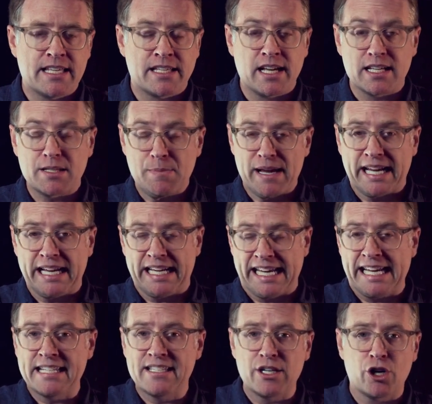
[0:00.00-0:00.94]
it does make it
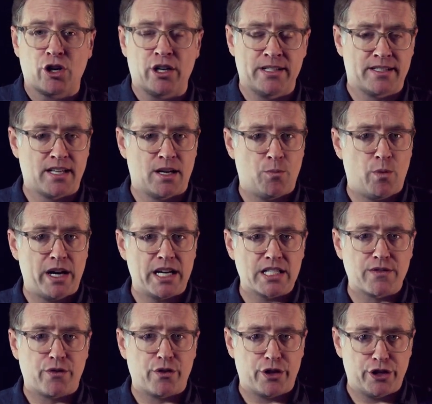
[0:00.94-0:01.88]
easier in some
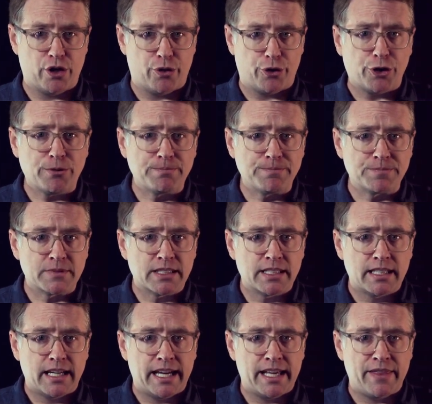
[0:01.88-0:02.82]
ways for the donor,
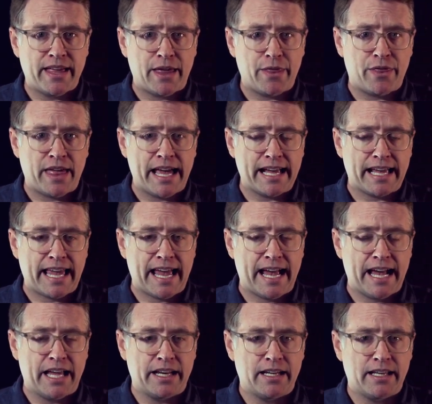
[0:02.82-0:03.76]
and that they
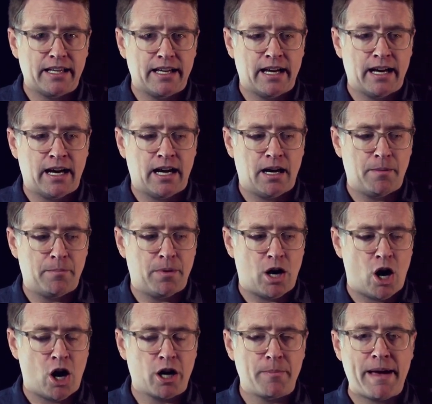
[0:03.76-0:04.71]
can
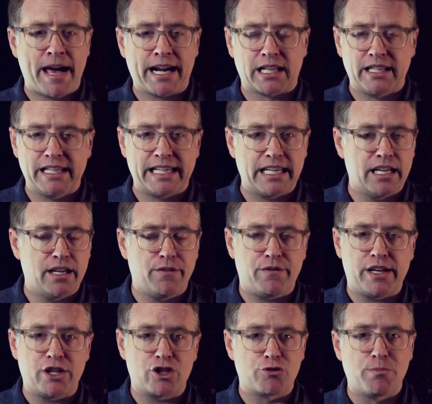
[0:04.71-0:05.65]
automatically give
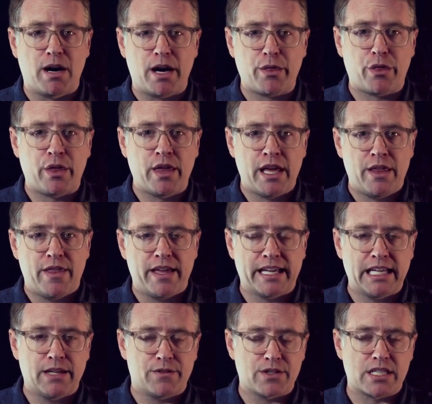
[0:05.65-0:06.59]
each month. They
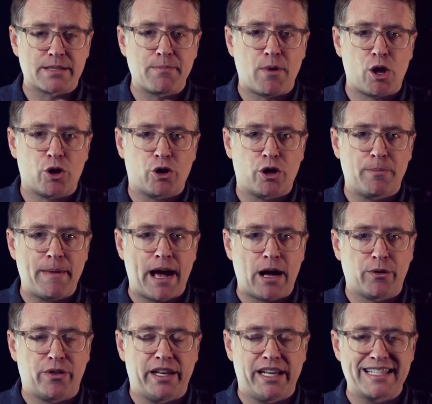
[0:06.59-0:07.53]
can give a smaller
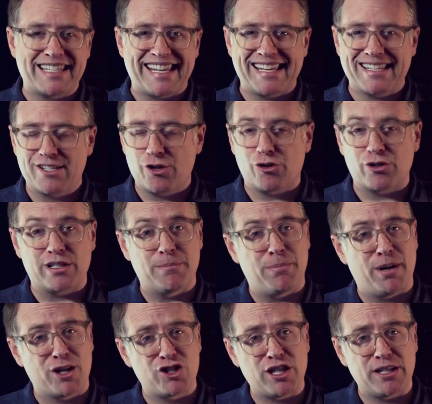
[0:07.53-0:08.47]
amount that is easier to
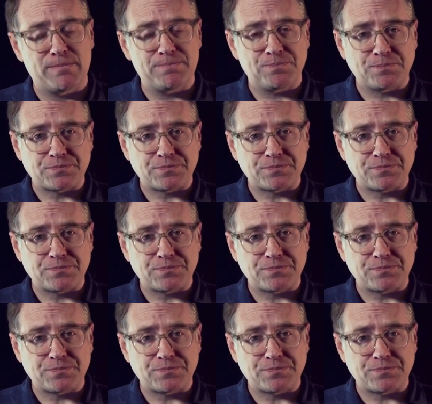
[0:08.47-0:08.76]
budget.